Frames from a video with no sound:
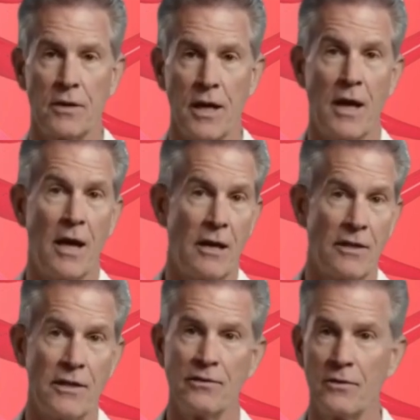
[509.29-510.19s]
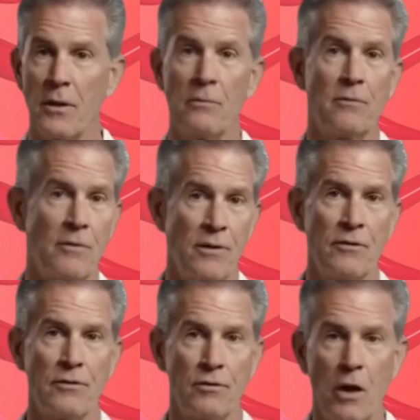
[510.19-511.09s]
When circulation is
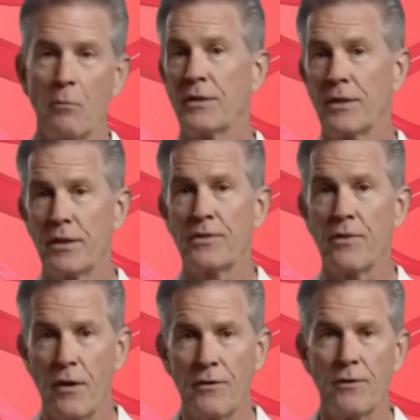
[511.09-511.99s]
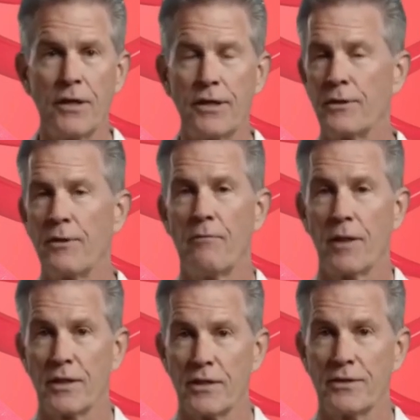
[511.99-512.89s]
compromised due to blocked arteries,
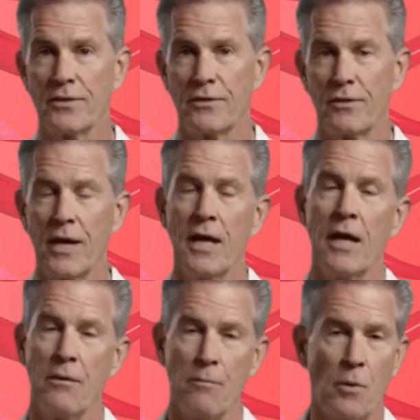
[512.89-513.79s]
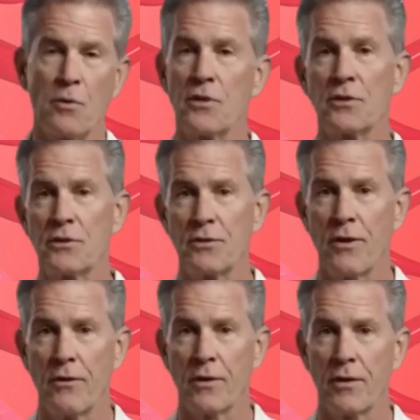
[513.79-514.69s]
hair follicles do not receive
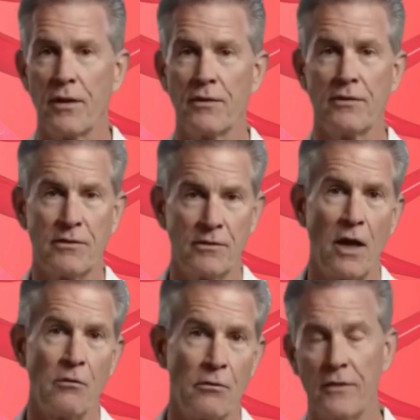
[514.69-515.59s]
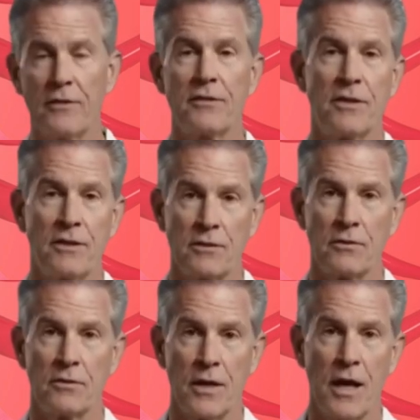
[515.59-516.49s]
enough nourishment, causing hair to
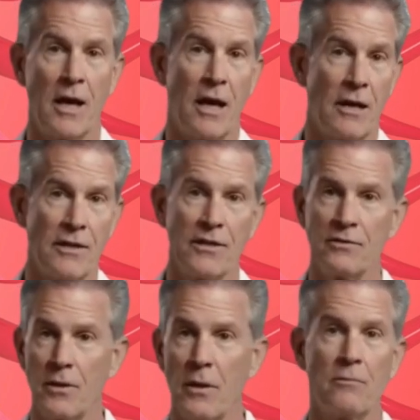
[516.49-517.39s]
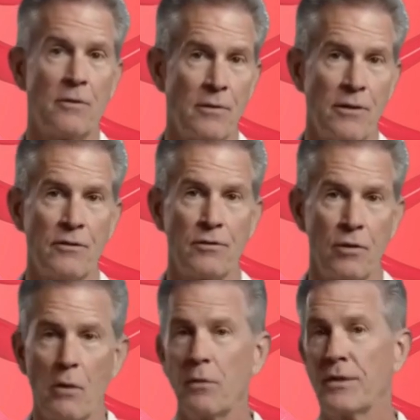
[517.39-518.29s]
grow more slowly, become
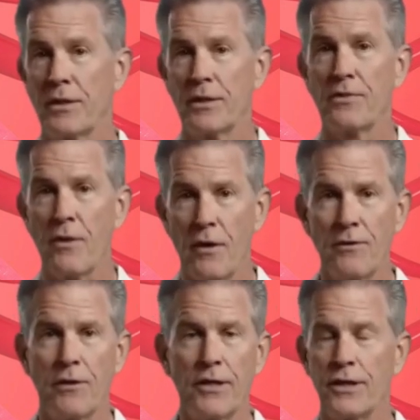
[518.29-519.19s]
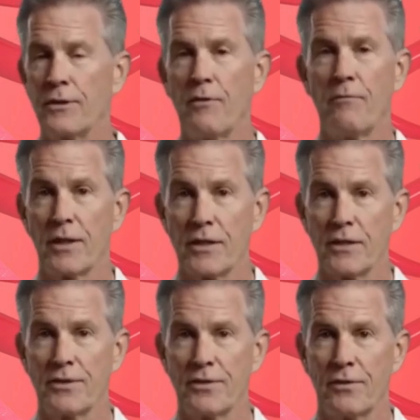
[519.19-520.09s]
thinner, or stop growing
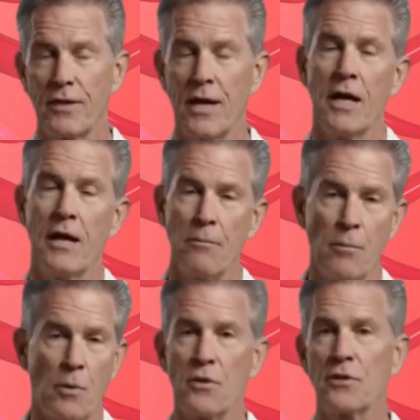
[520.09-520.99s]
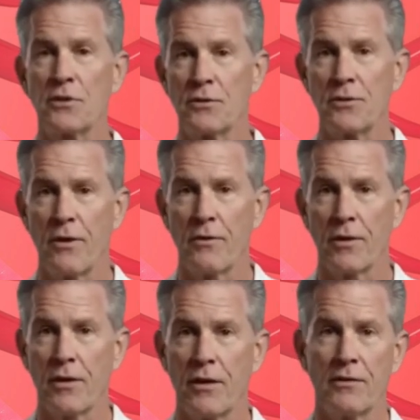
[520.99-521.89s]
altogether. This is particularly
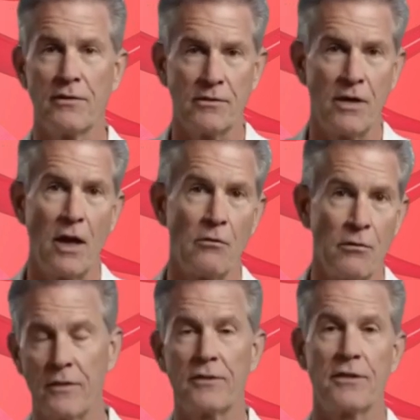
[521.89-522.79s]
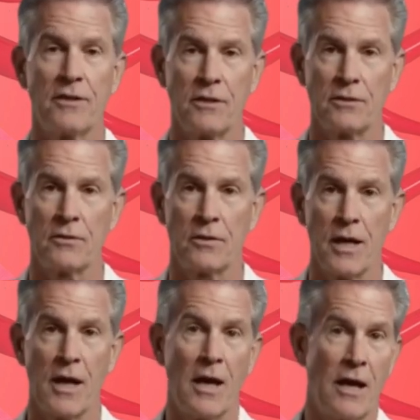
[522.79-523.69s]
noticeable on the lower legs and
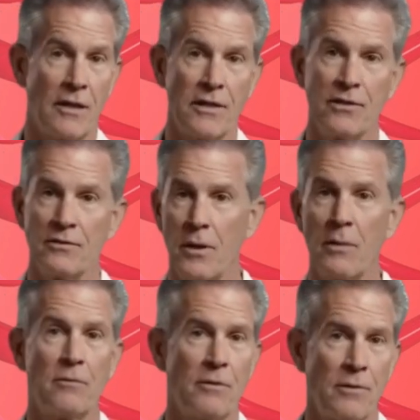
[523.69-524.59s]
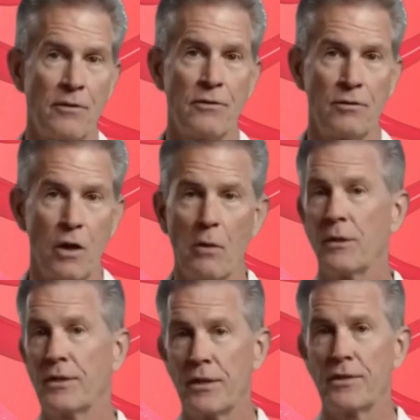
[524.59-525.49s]
toes, where blood has to
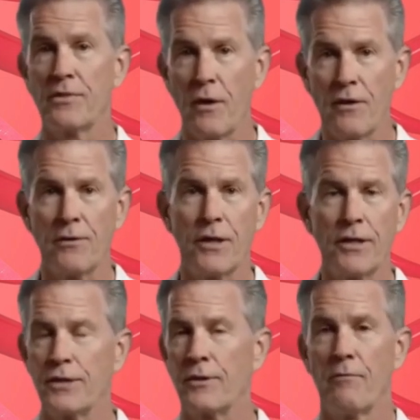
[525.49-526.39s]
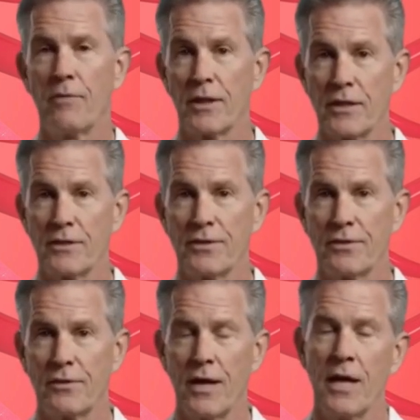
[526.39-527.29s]
travel the farthest from the heart.
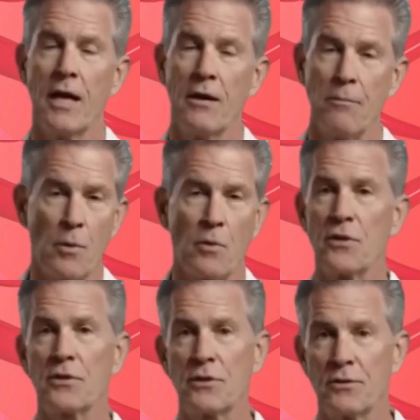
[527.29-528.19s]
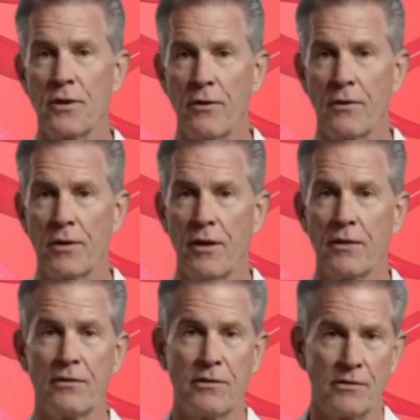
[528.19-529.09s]
If you observe sudden hair loss
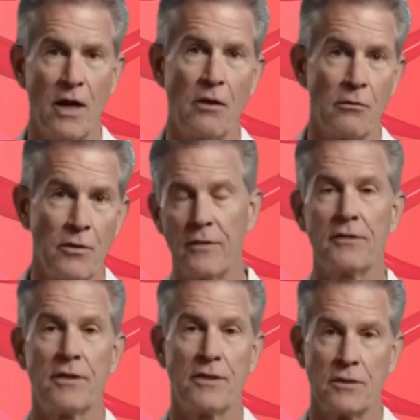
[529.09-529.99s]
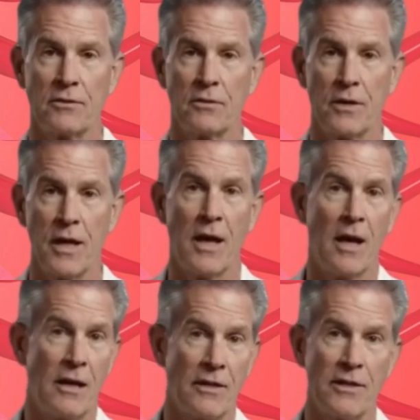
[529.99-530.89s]
or smooth, bald patches
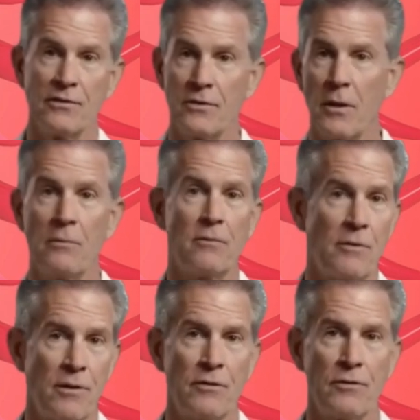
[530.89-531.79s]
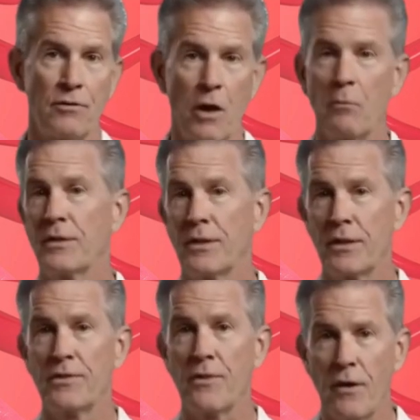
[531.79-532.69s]
on your legs, it could be an early
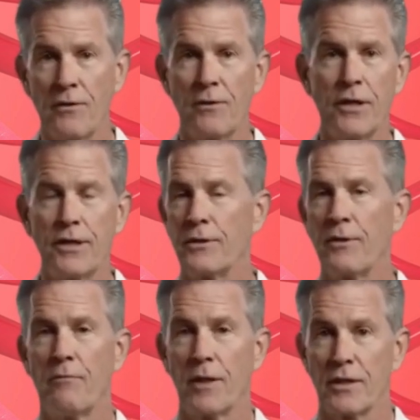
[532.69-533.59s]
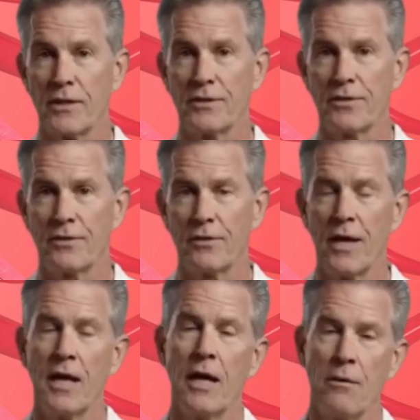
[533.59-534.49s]
sign of a vascular issue.
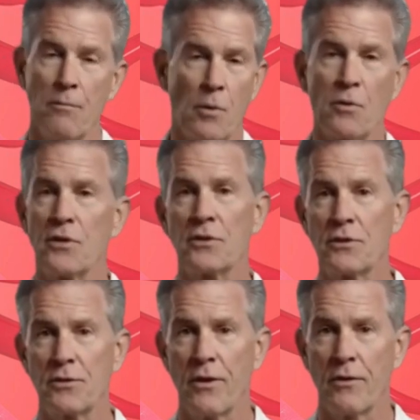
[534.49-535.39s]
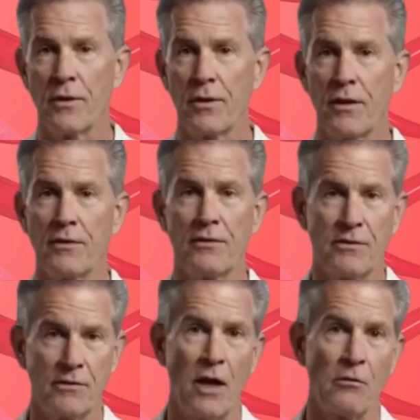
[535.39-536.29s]
Many people overlook hair
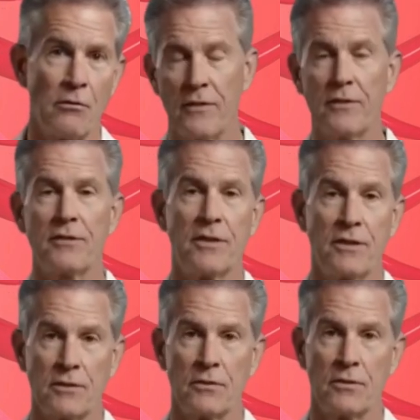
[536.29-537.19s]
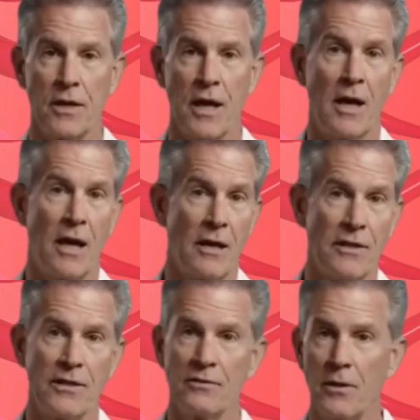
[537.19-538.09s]
loss on the legs, assuming it is
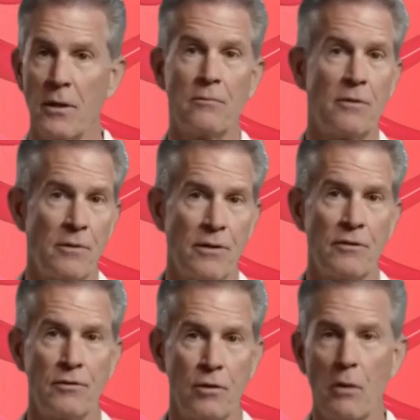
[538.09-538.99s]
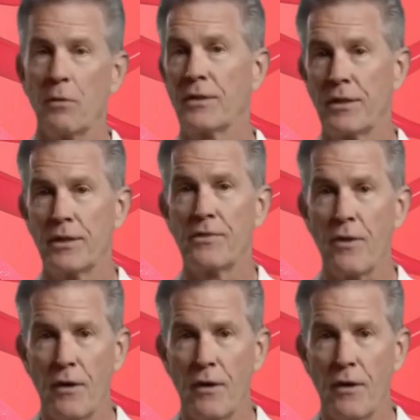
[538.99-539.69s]
a natural part of aging, but when